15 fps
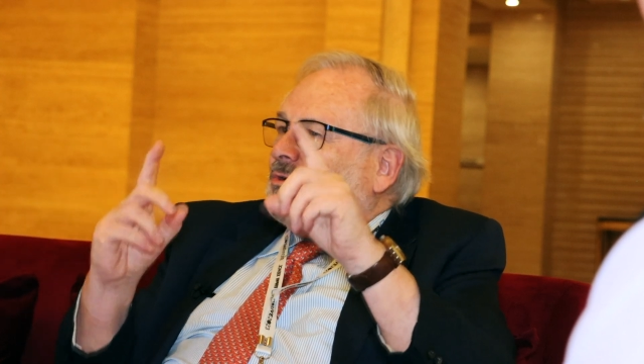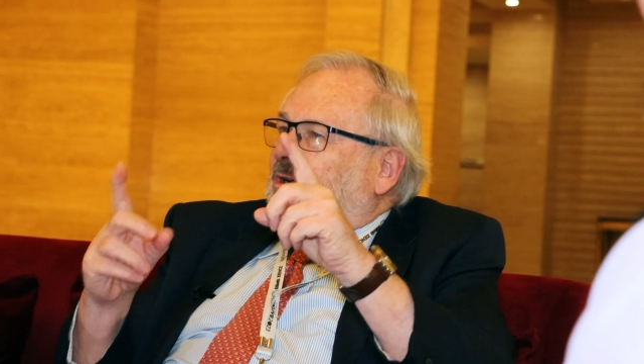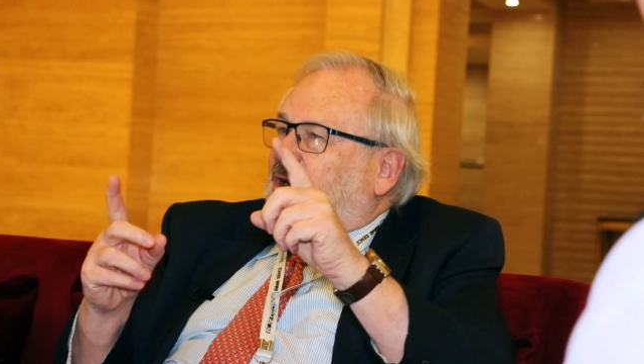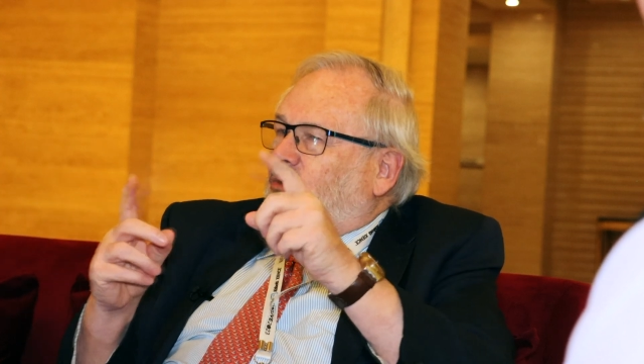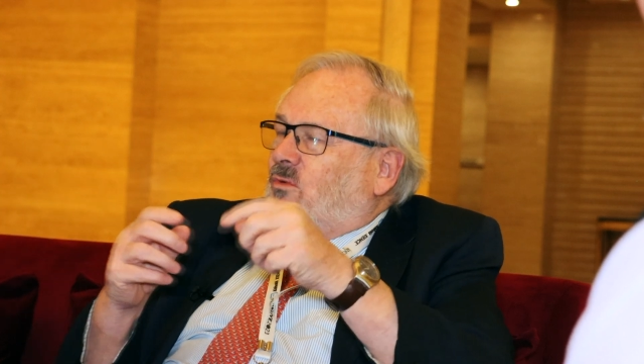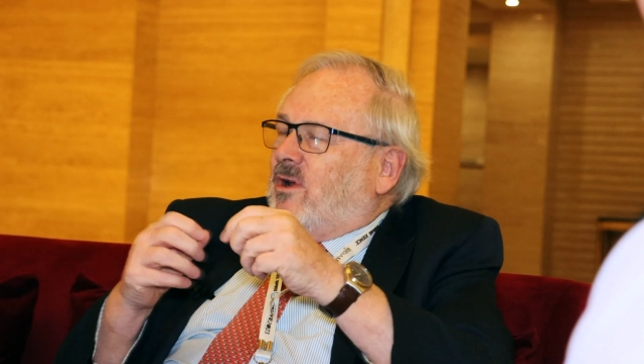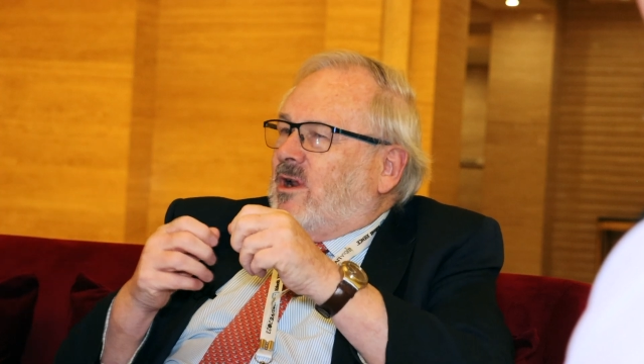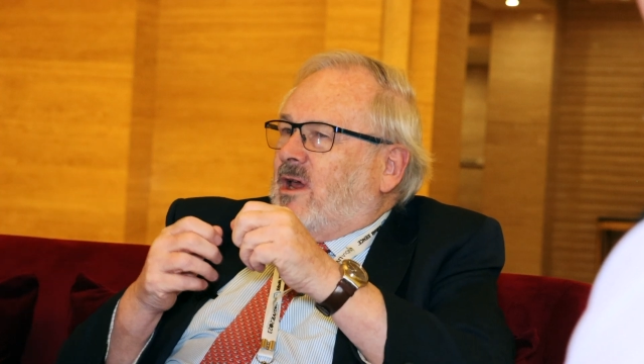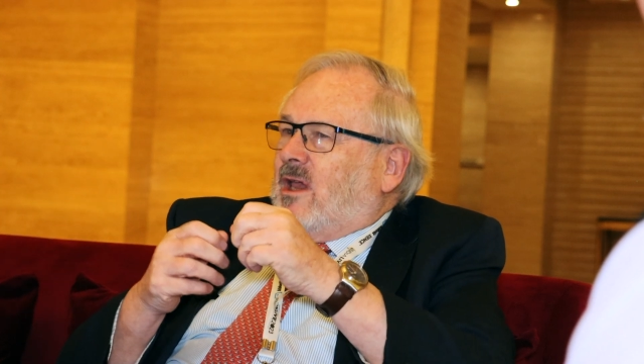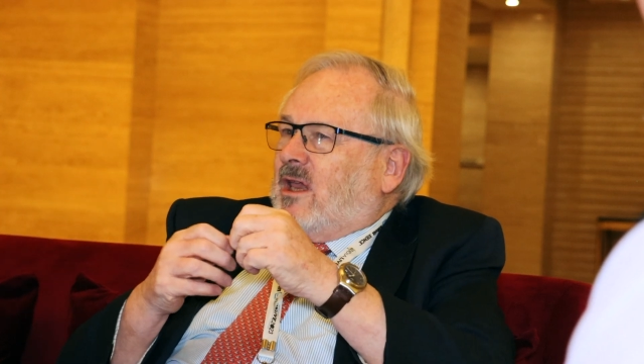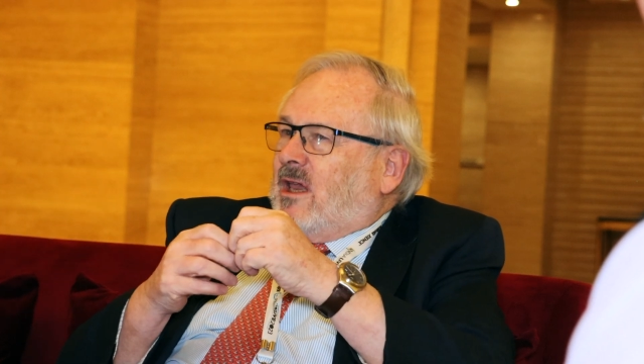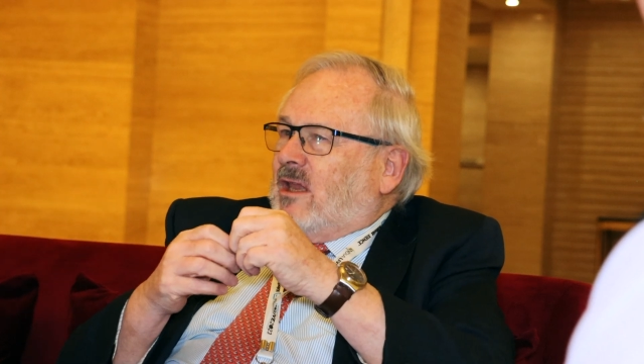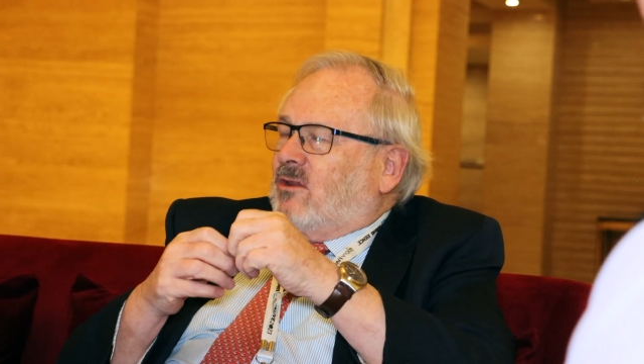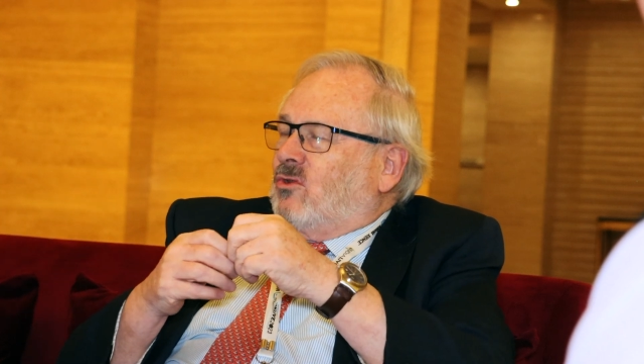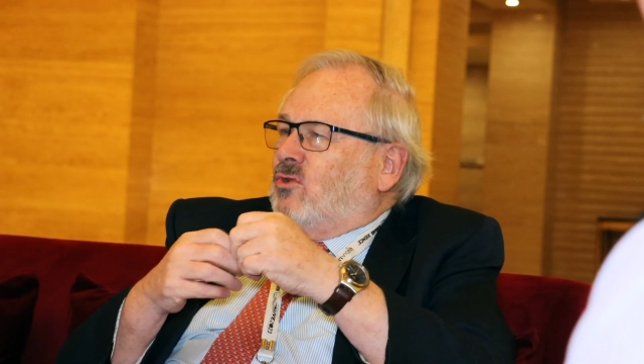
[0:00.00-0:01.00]
only when I
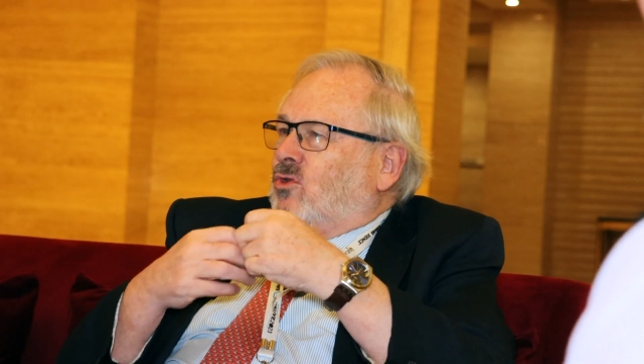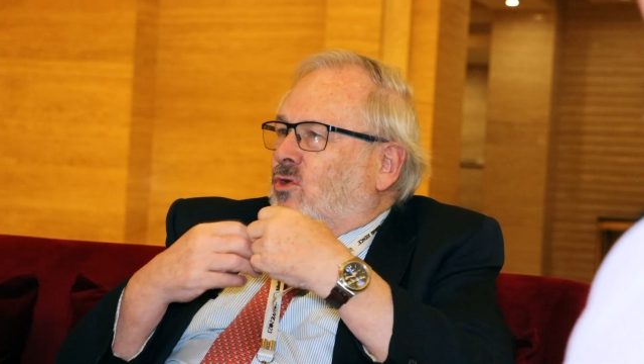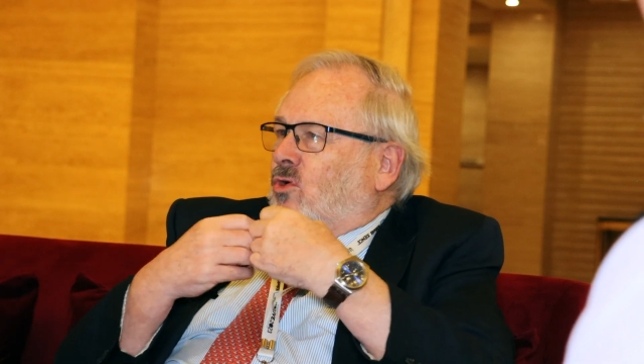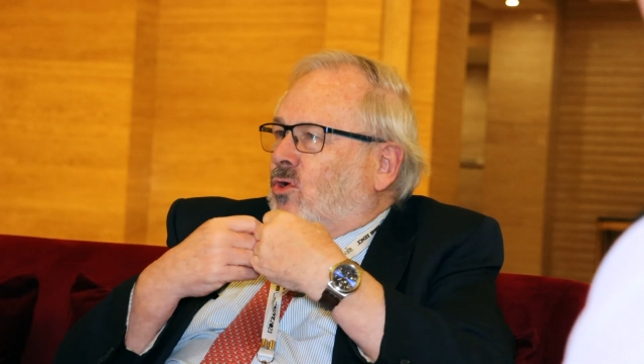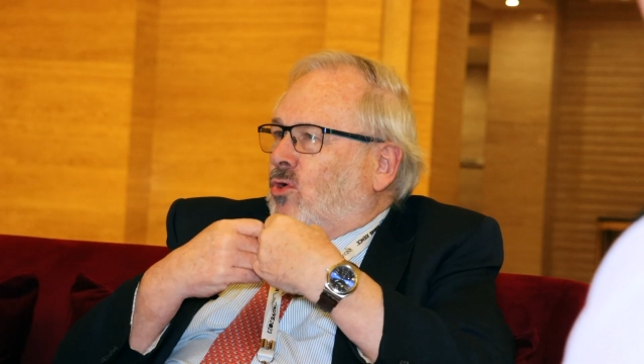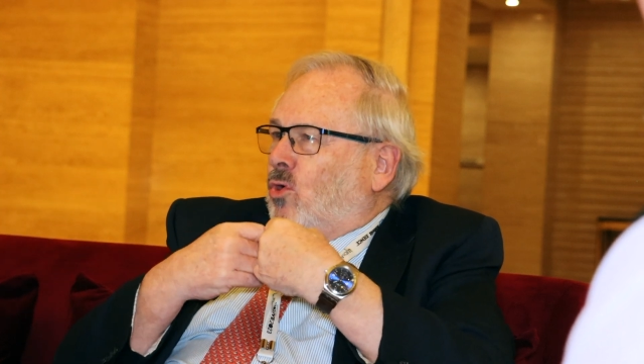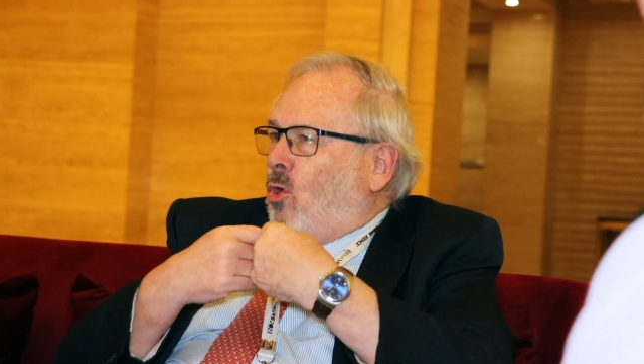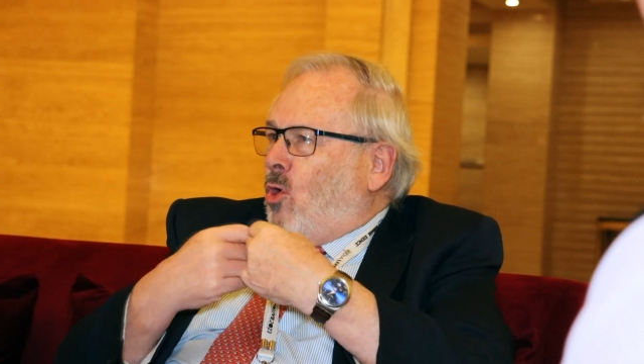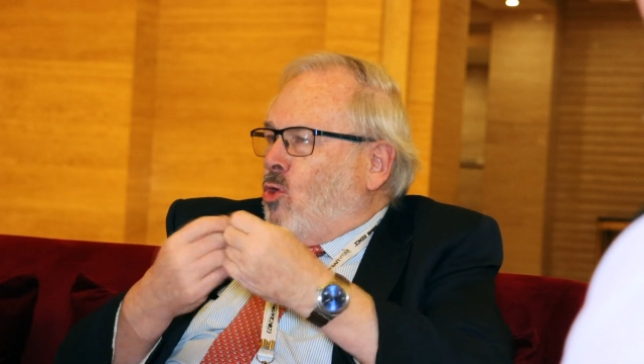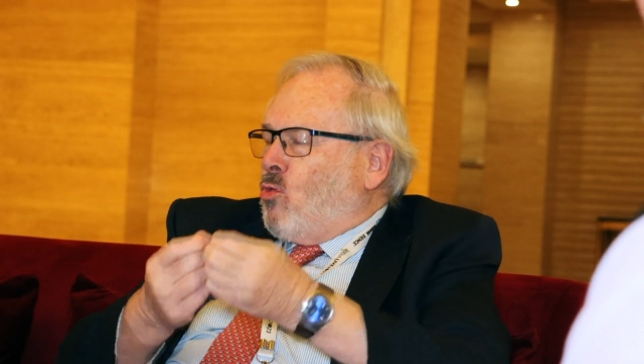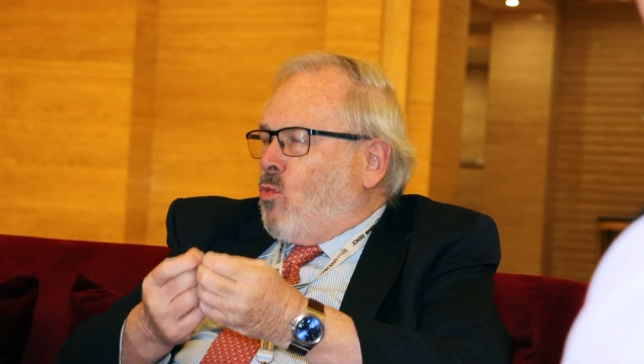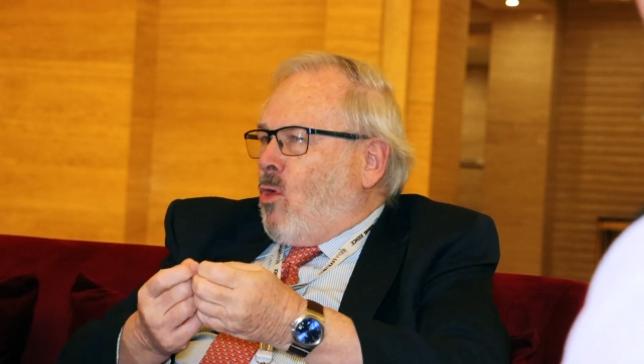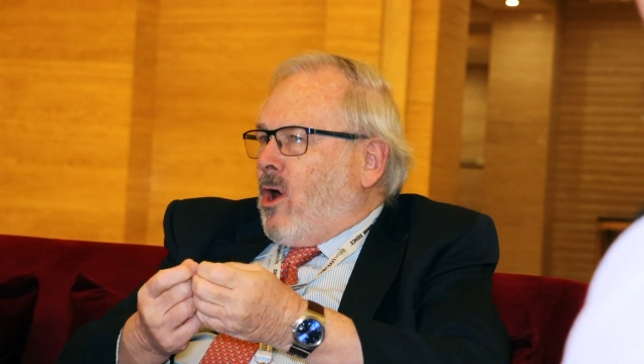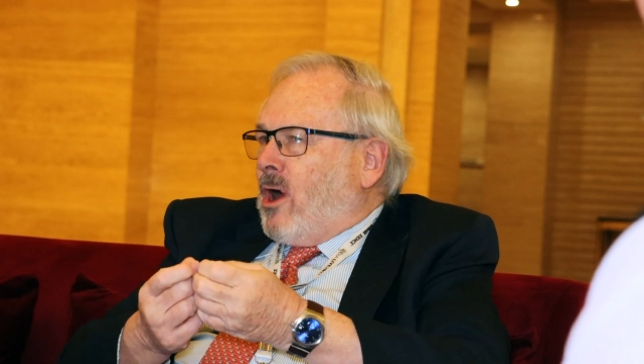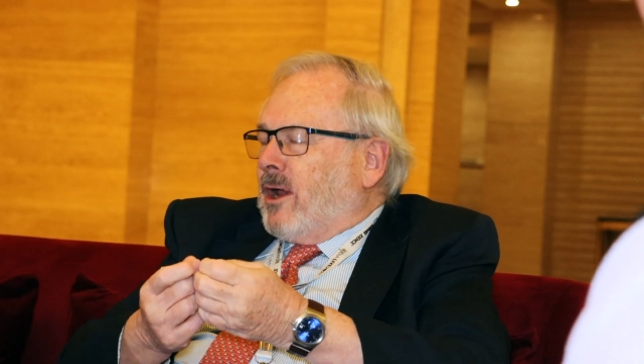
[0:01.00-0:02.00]
get the
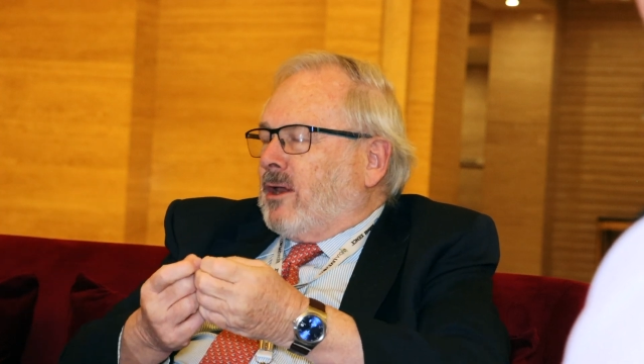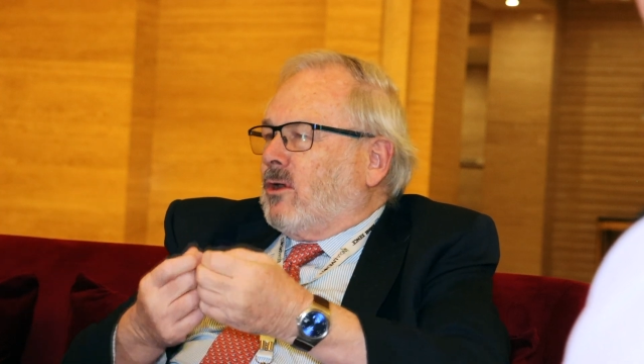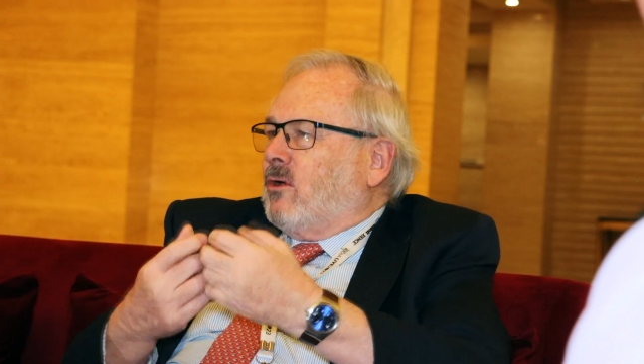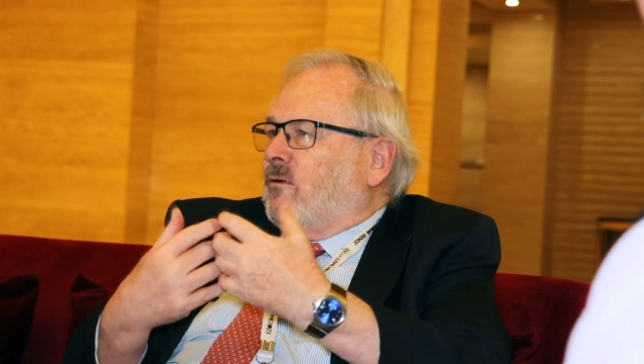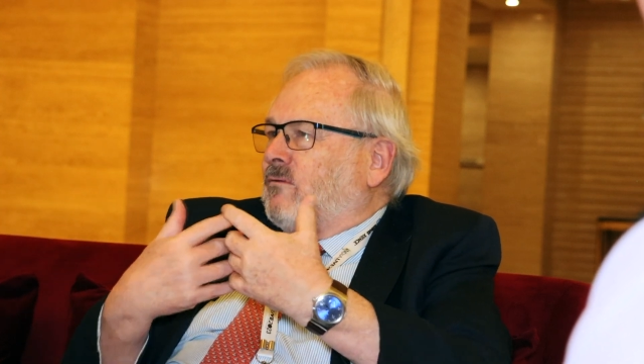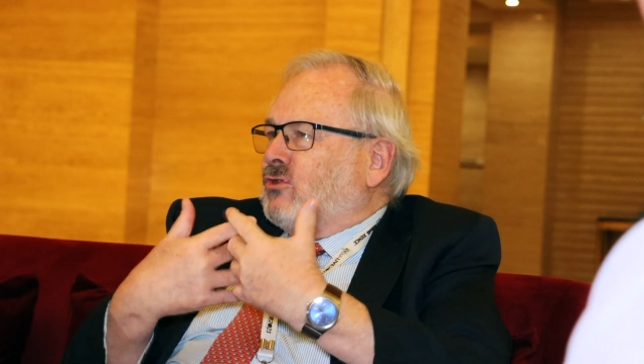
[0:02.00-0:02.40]
long wire